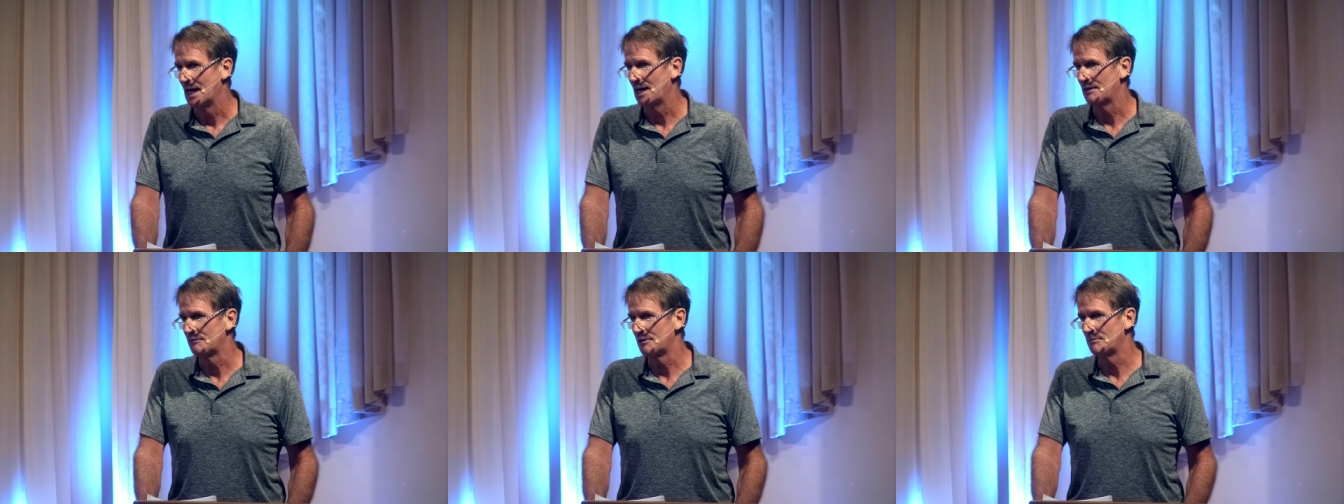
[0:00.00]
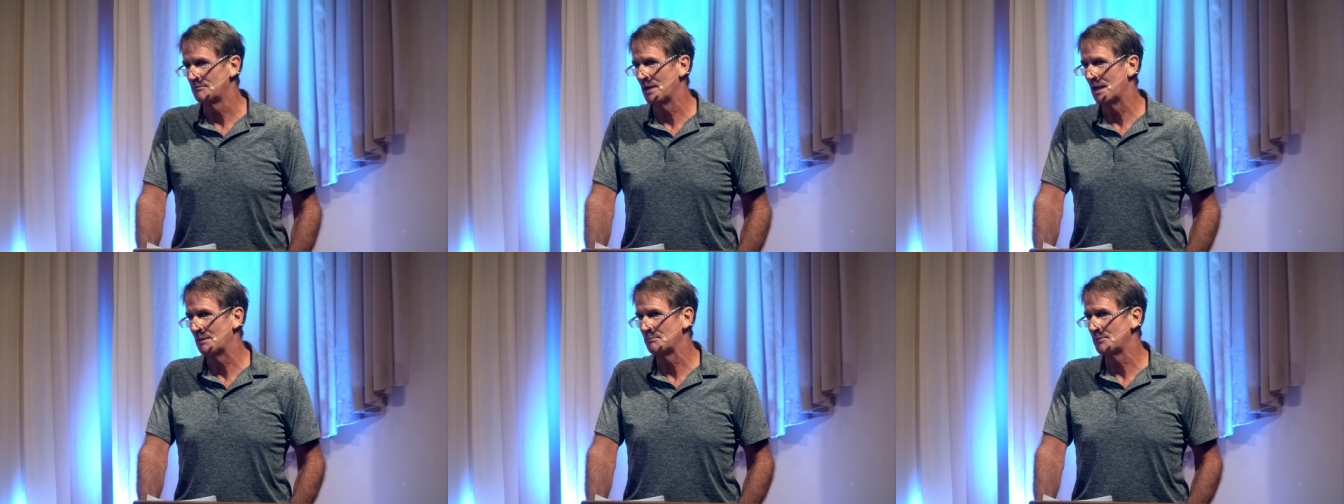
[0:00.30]
I
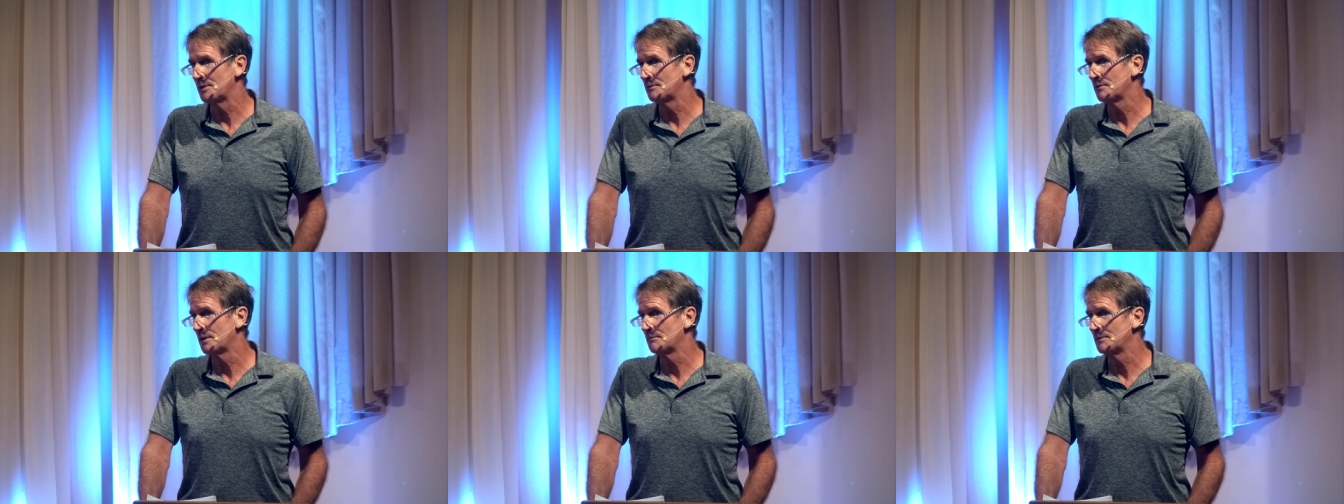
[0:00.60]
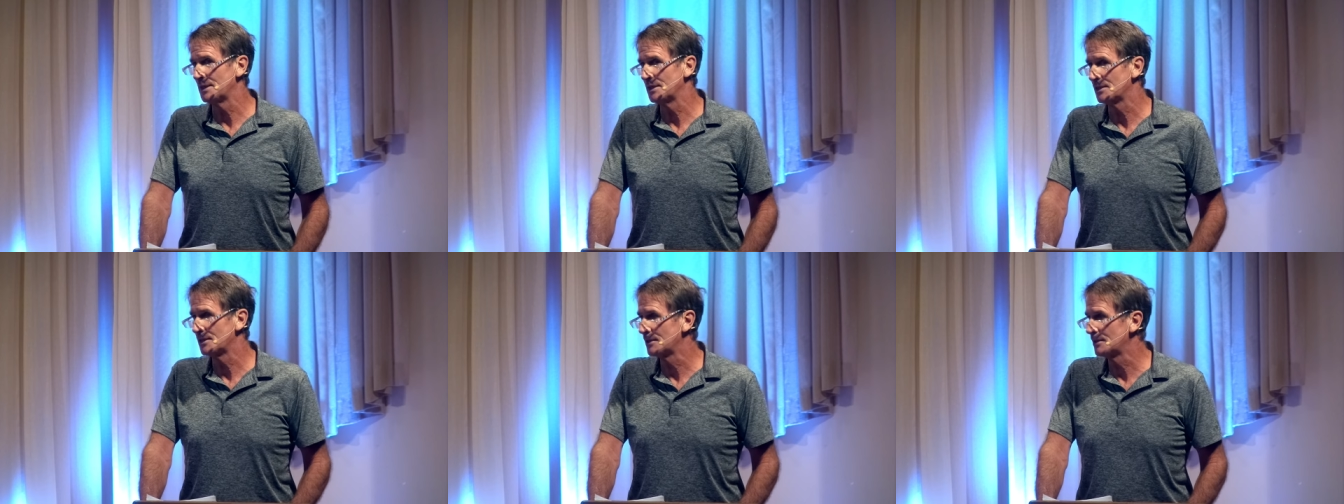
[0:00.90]
remember when
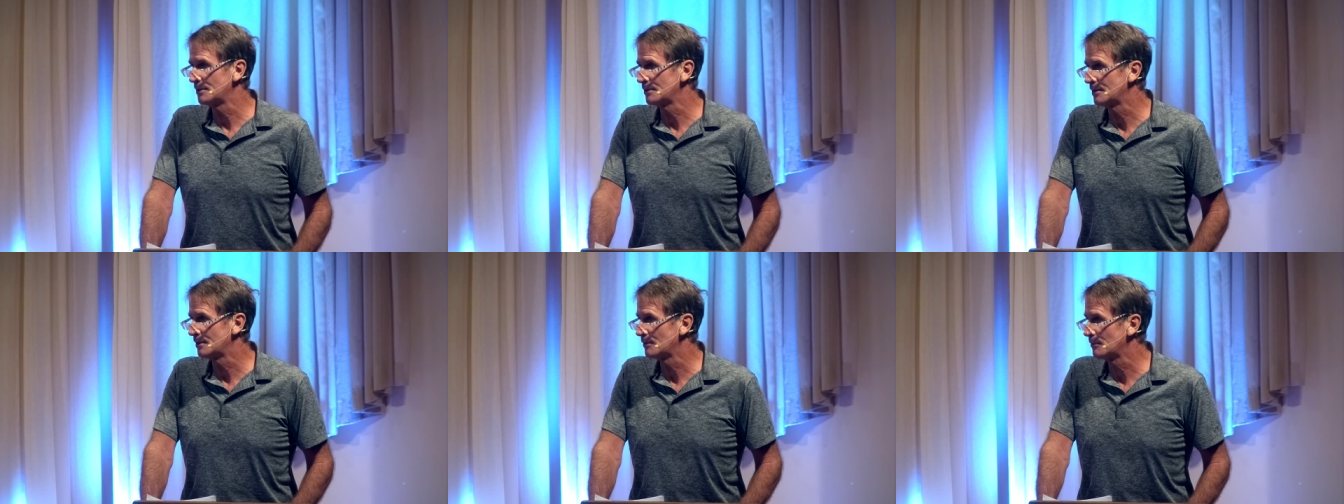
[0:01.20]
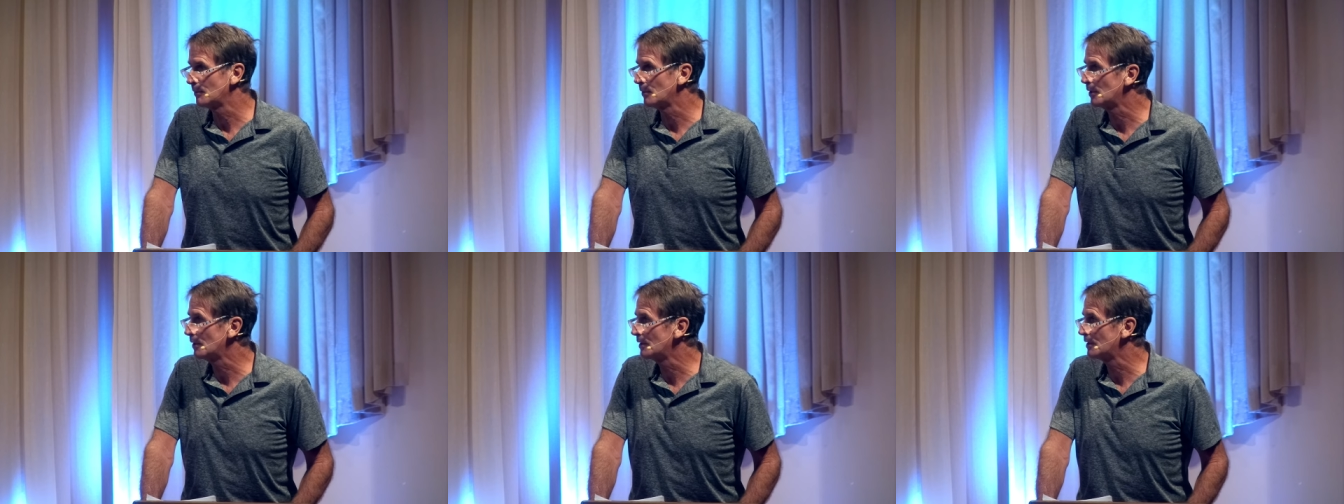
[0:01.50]
we heard
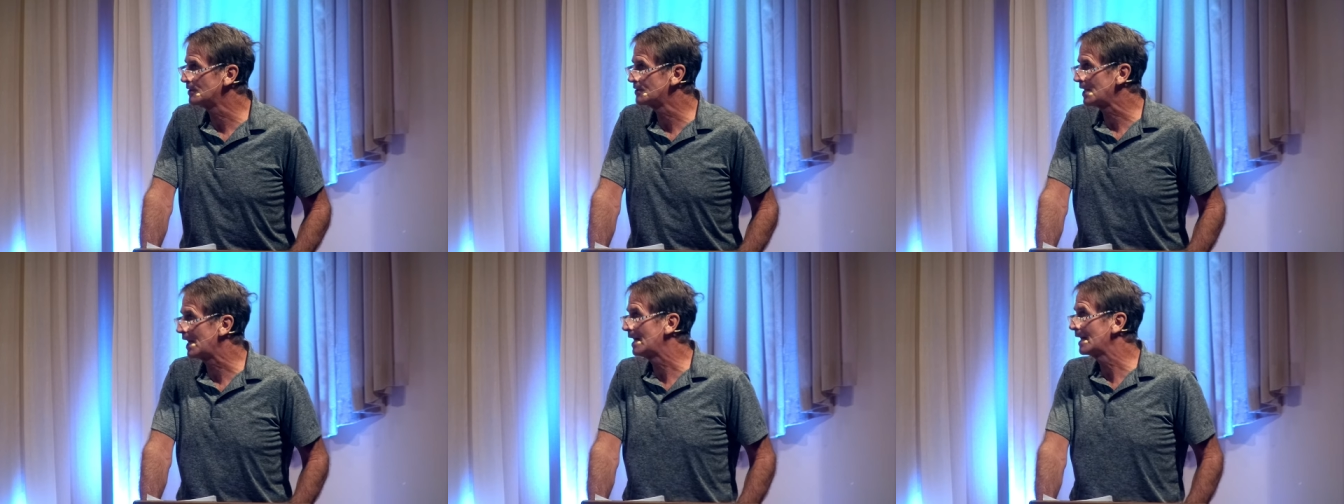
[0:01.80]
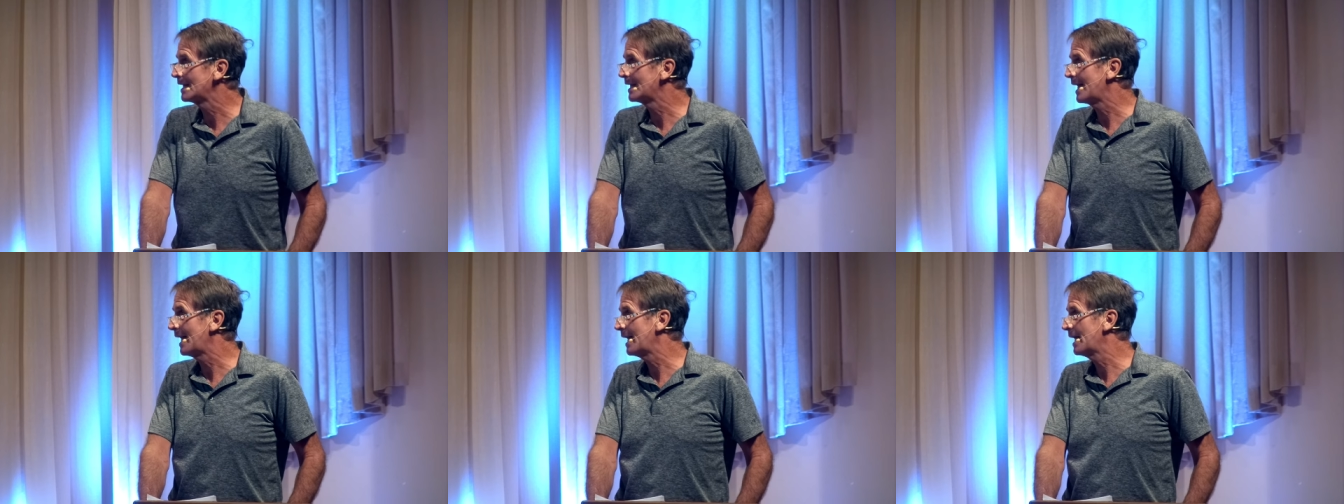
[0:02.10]
the words,
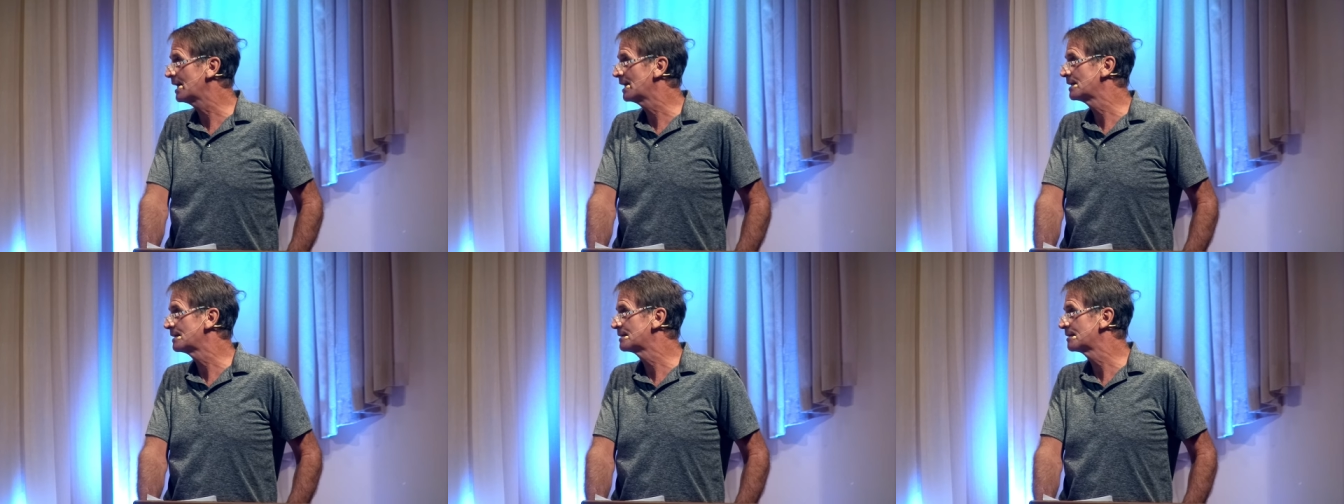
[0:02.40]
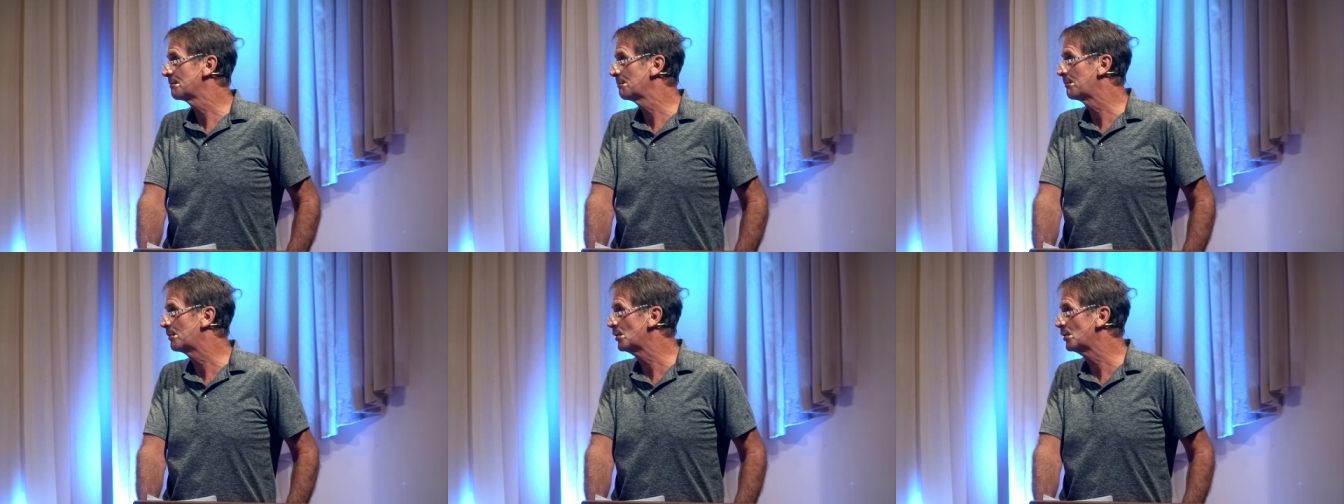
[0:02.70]
"I can't